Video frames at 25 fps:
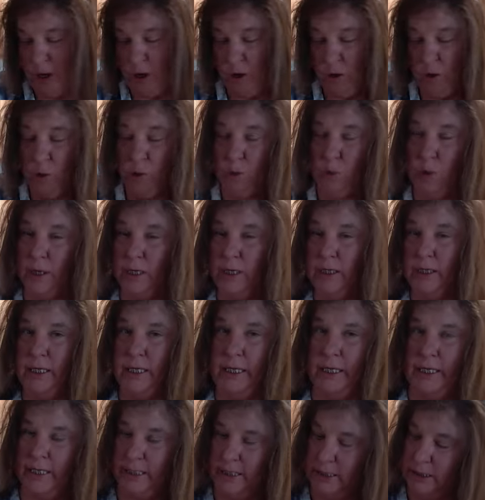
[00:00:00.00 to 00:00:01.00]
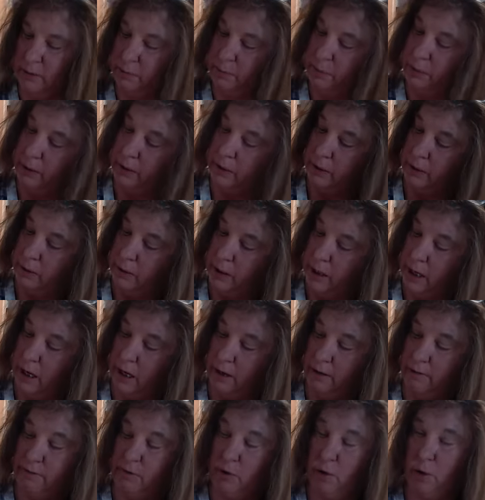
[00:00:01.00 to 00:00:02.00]
1 teaspoon
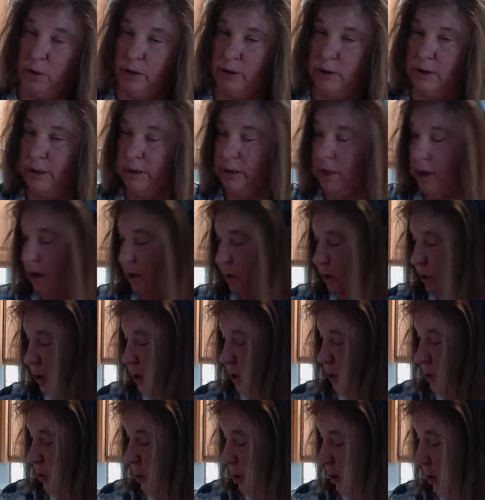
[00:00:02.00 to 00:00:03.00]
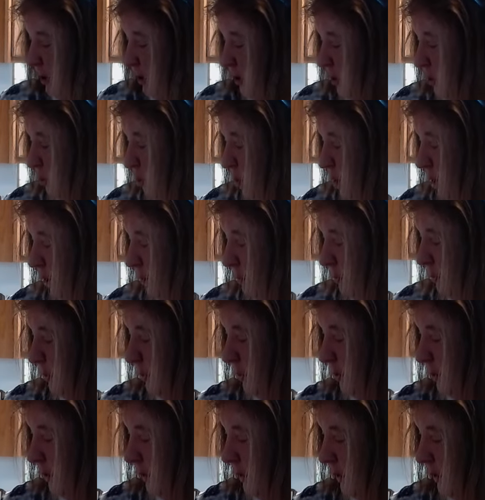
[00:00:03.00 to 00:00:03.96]
of cornstarch you are going to want to put